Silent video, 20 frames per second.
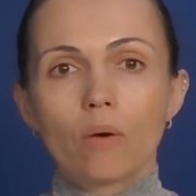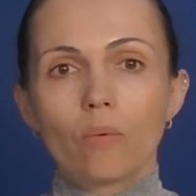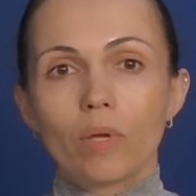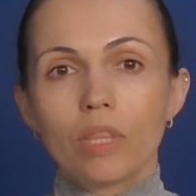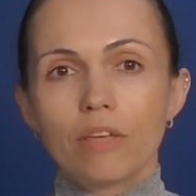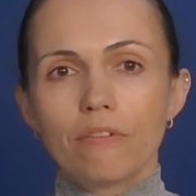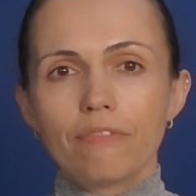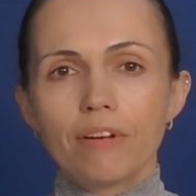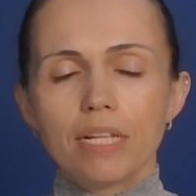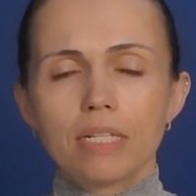
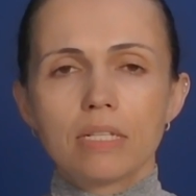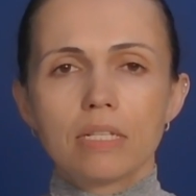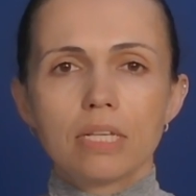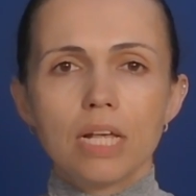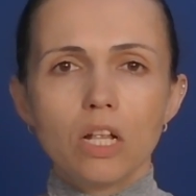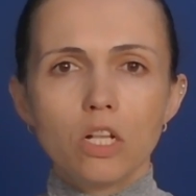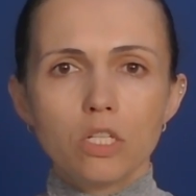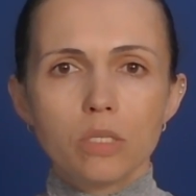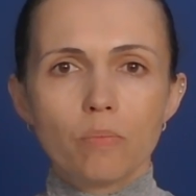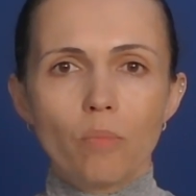When the Fed
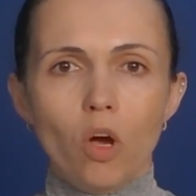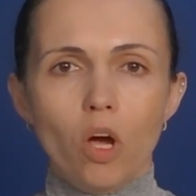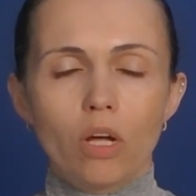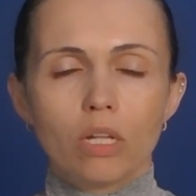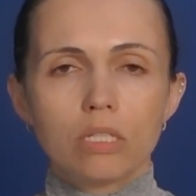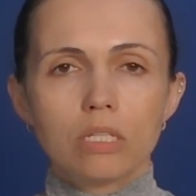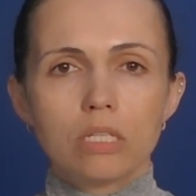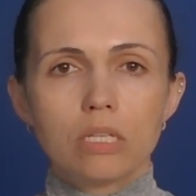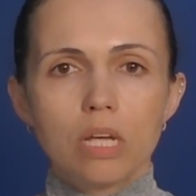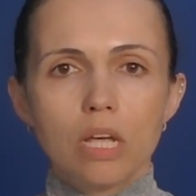sells
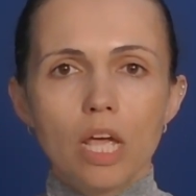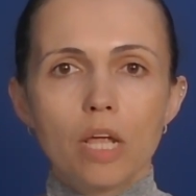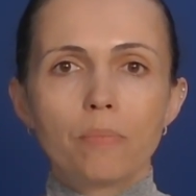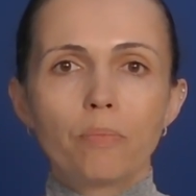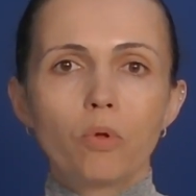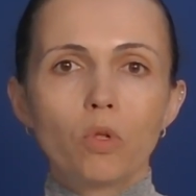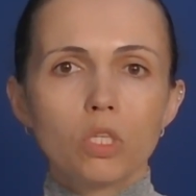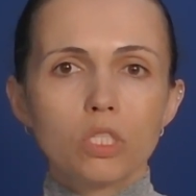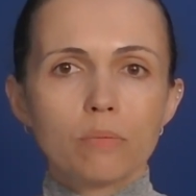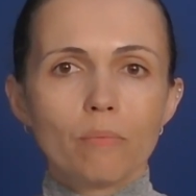bonds,
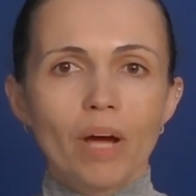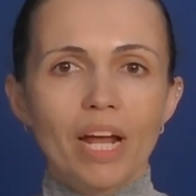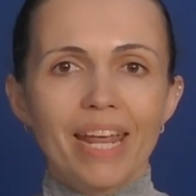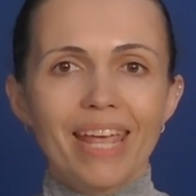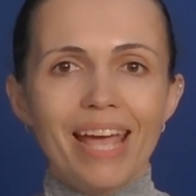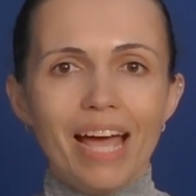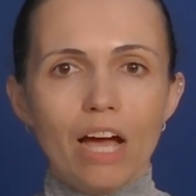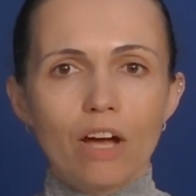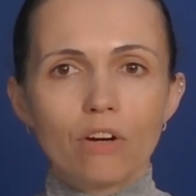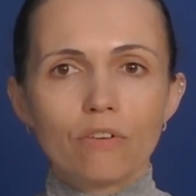it pulls
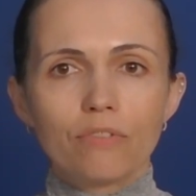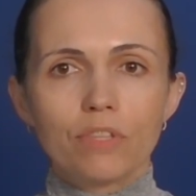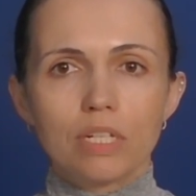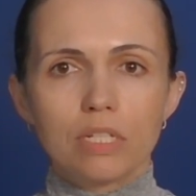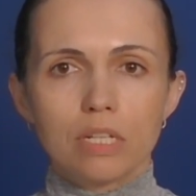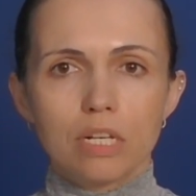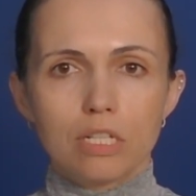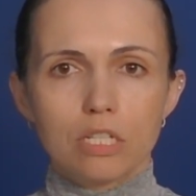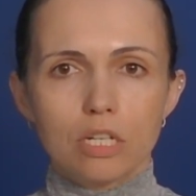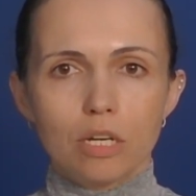money out of the
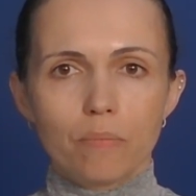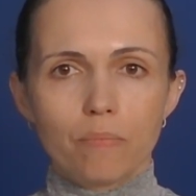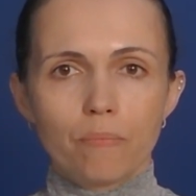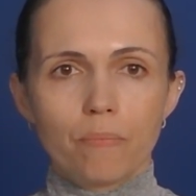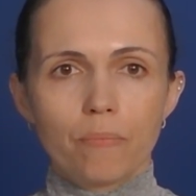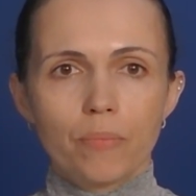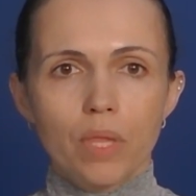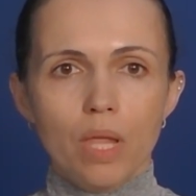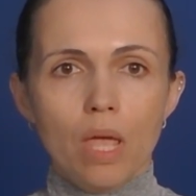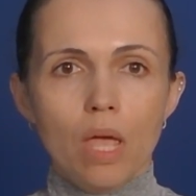system.
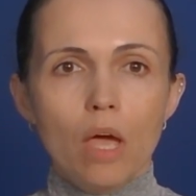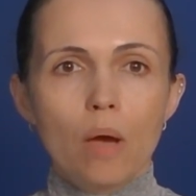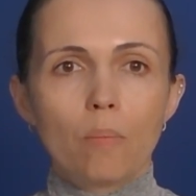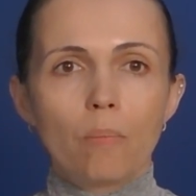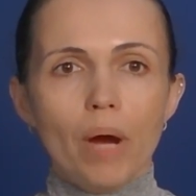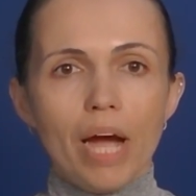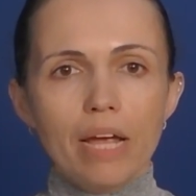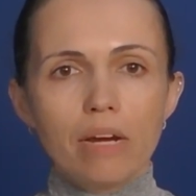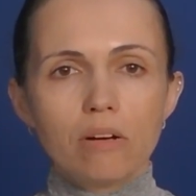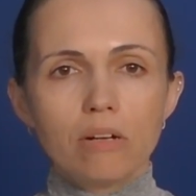
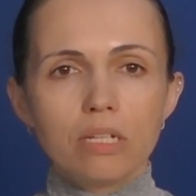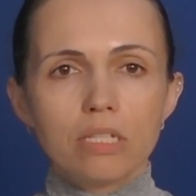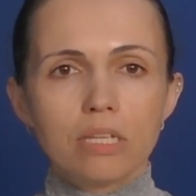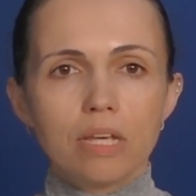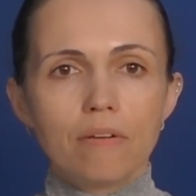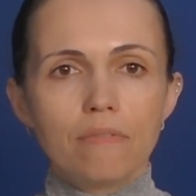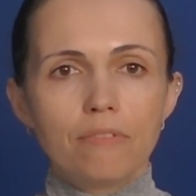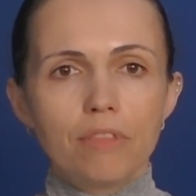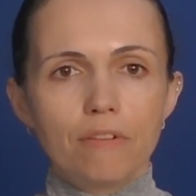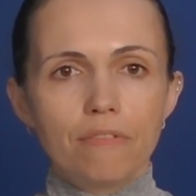Buyers
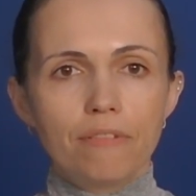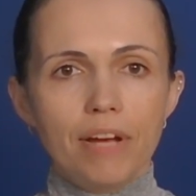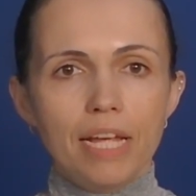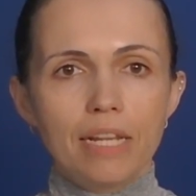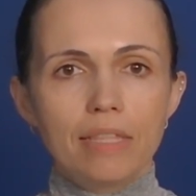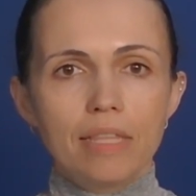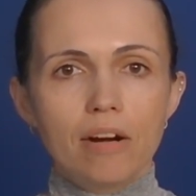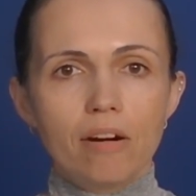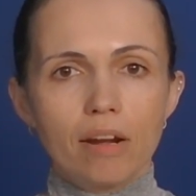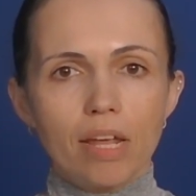give the
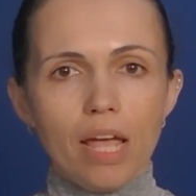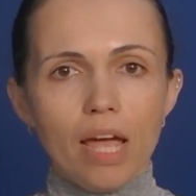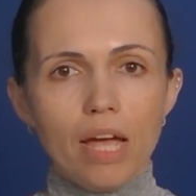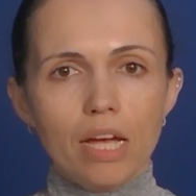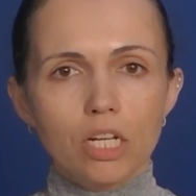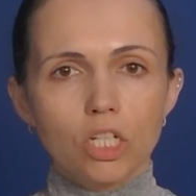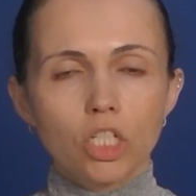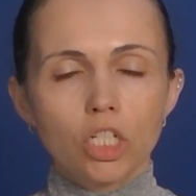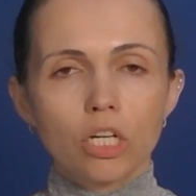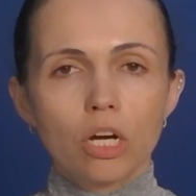Fed their
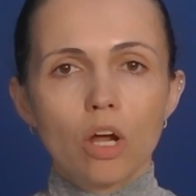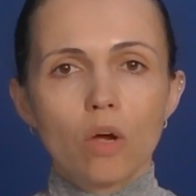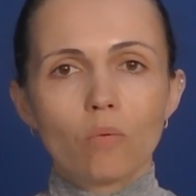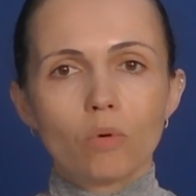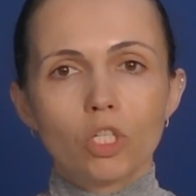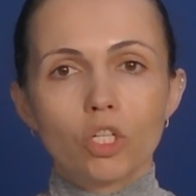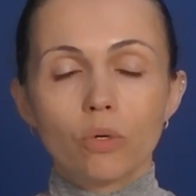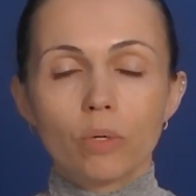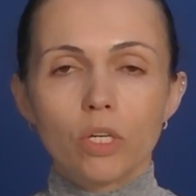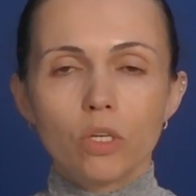cash,
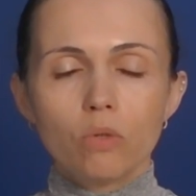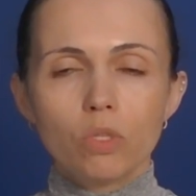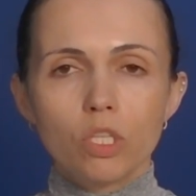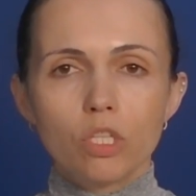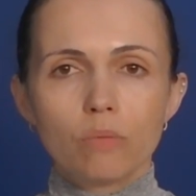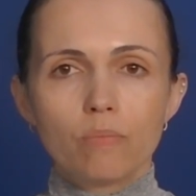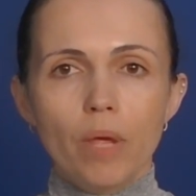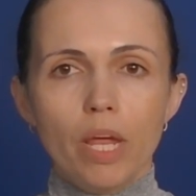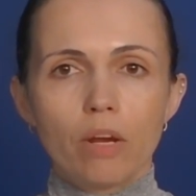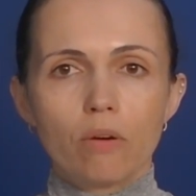which
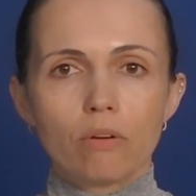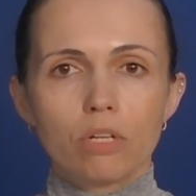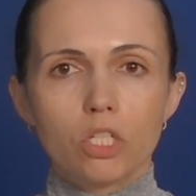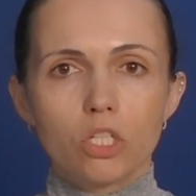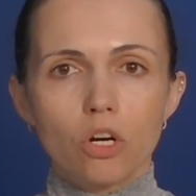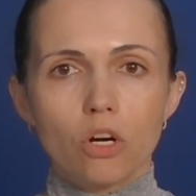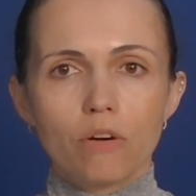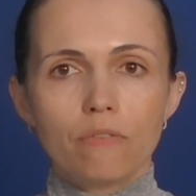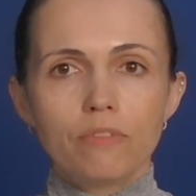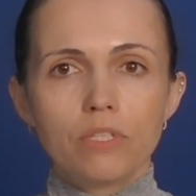reduces bank
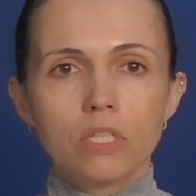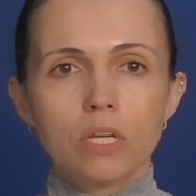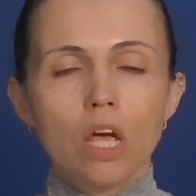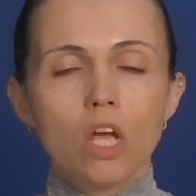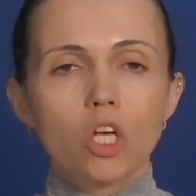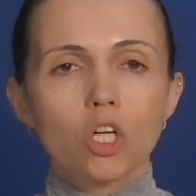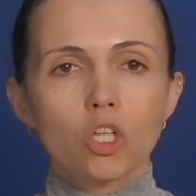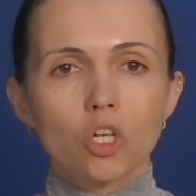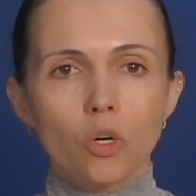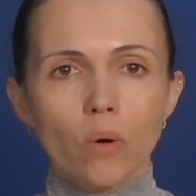reserves,
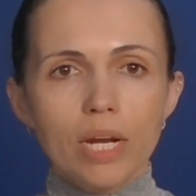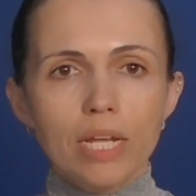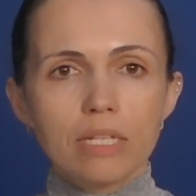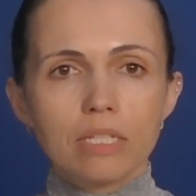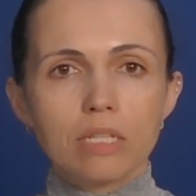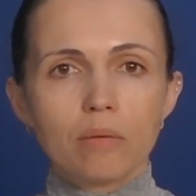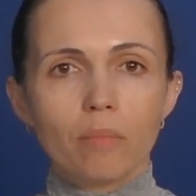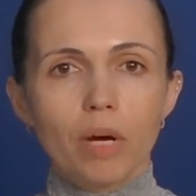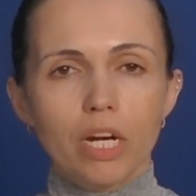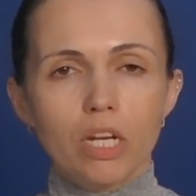
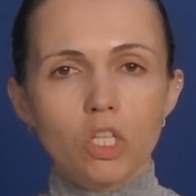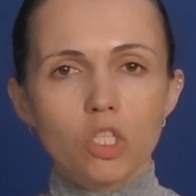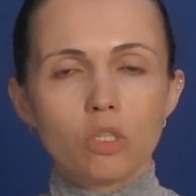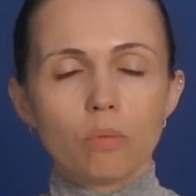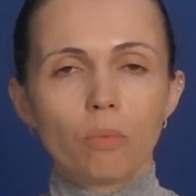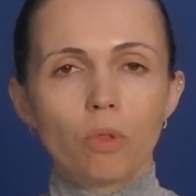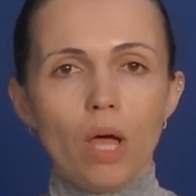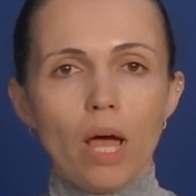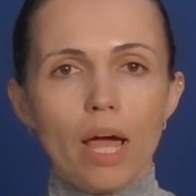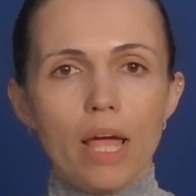shrinks the money
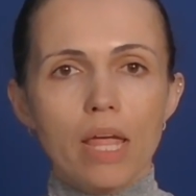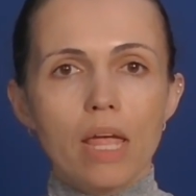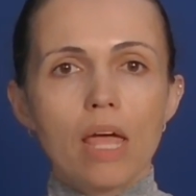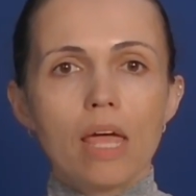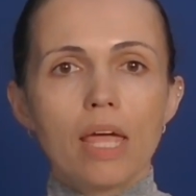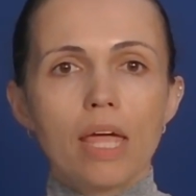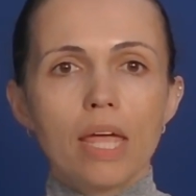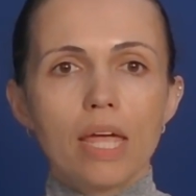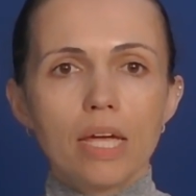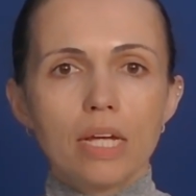supply,
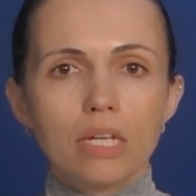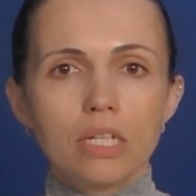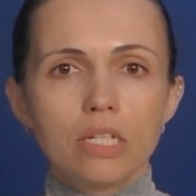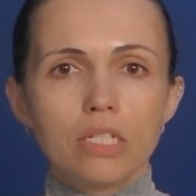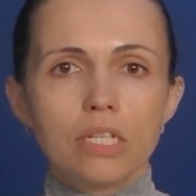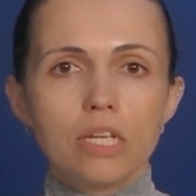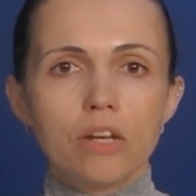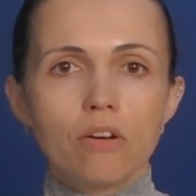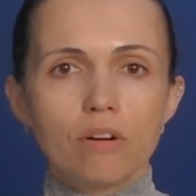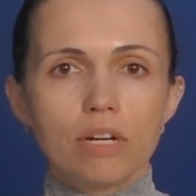
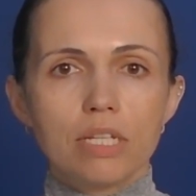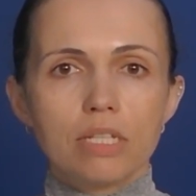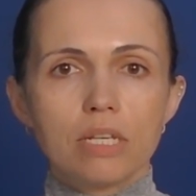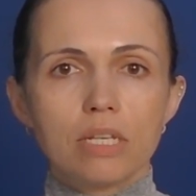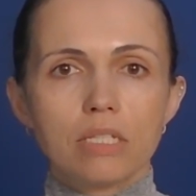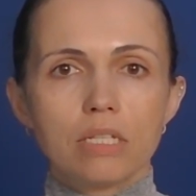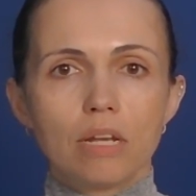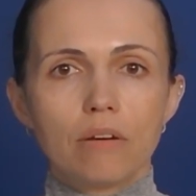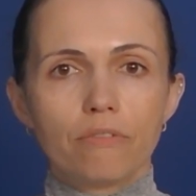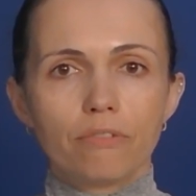and
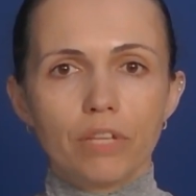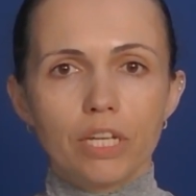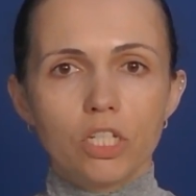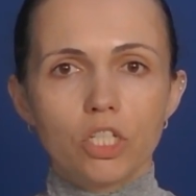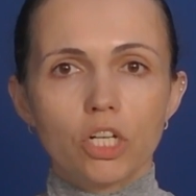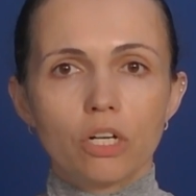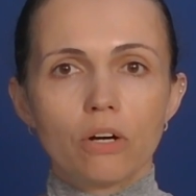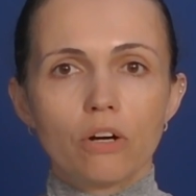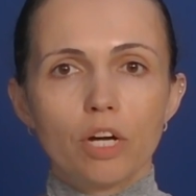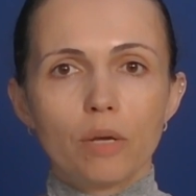decreases
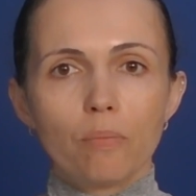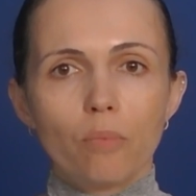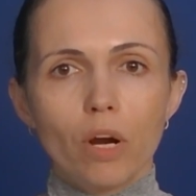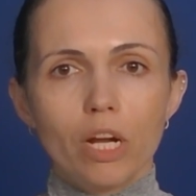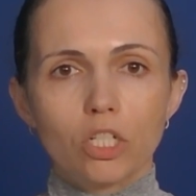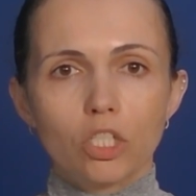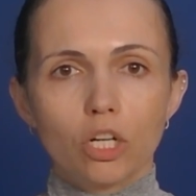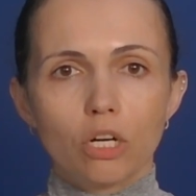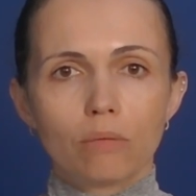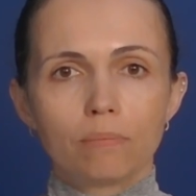inflationary
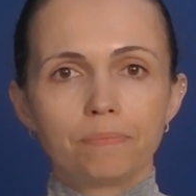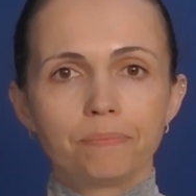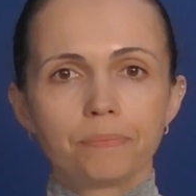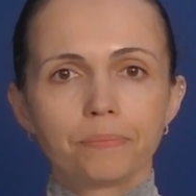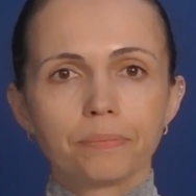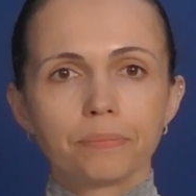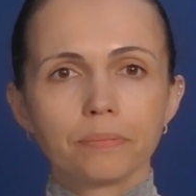pressure.